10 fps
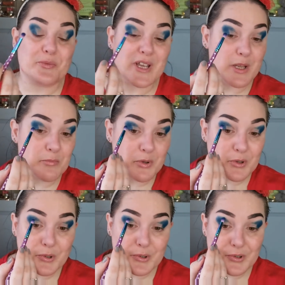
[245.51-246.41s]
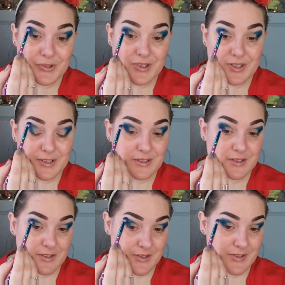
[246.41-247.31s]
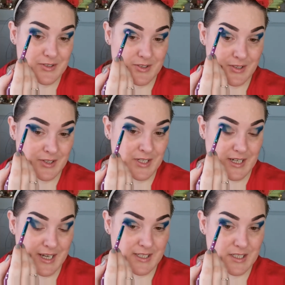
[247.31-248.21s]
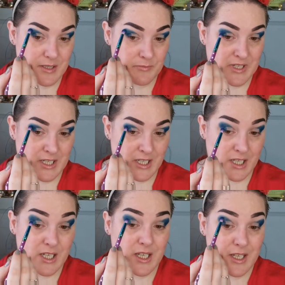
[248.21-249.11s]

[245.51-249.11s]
people, so yeah, it had to be